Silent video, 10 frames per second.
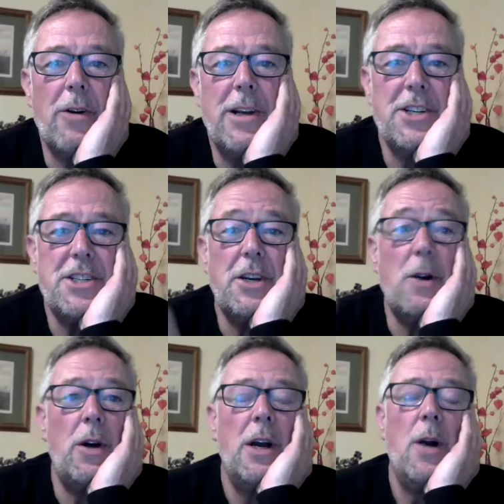you
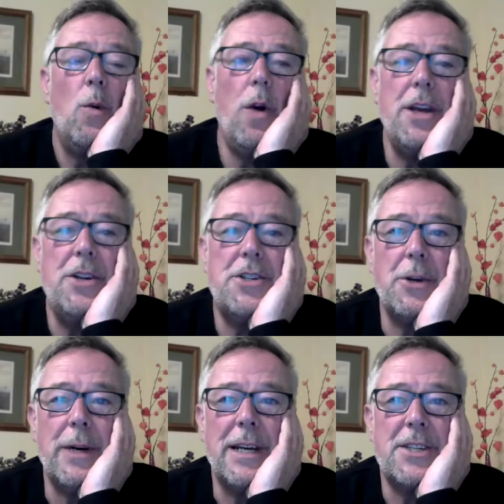
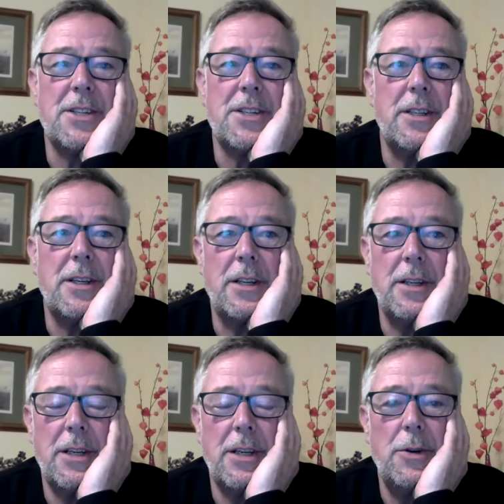do is
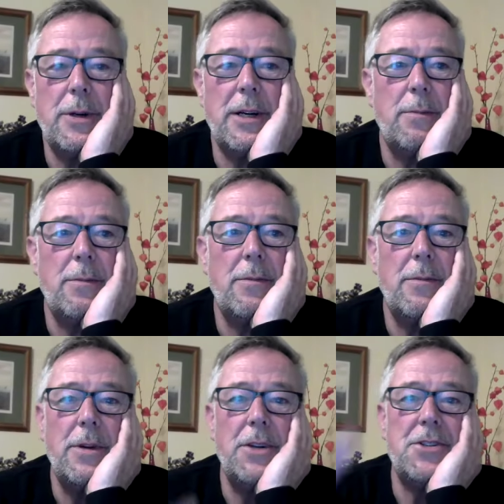you do
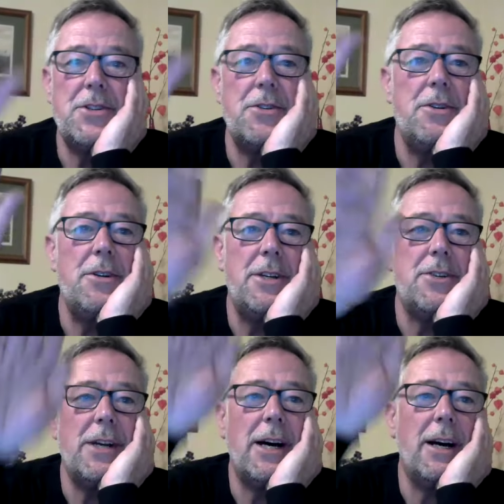
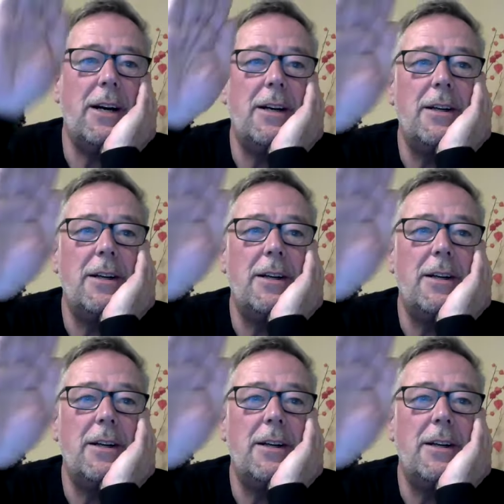that.